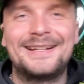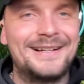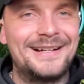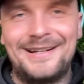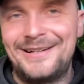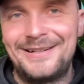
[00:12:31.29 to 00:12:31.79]

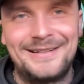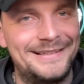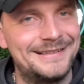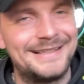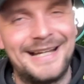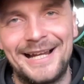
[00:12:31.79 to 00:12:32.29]

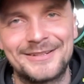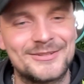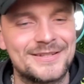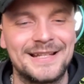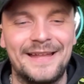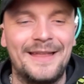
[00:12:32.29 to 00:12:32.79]
I'll
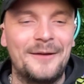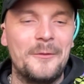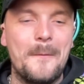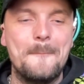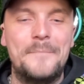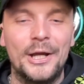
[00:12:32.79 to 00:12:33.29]
just let that
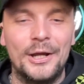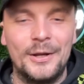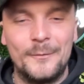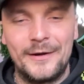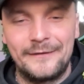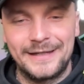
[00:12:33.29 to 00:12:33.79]
one
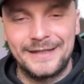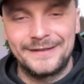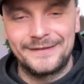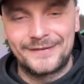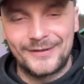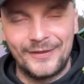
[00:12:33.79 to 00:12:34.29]
burn where it
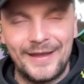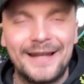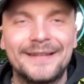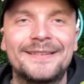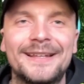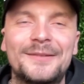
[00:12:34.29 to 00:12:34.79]
is. So
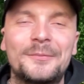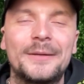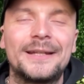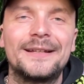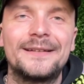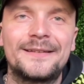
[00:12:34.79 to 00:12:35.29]
that is this
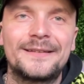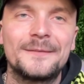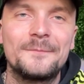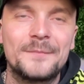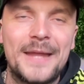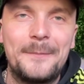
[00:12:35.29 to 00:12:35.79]
week's
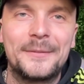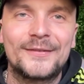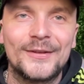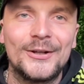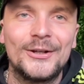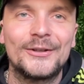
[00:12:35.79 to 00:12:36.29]

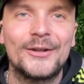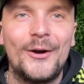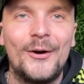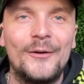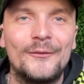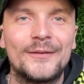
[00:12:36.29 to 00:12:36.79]
episode
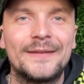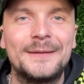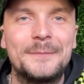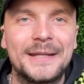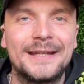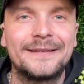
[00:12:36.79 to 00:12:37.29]
of
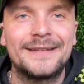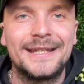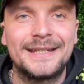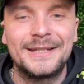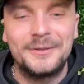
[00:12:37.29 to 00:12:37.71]
The Biggest Idiot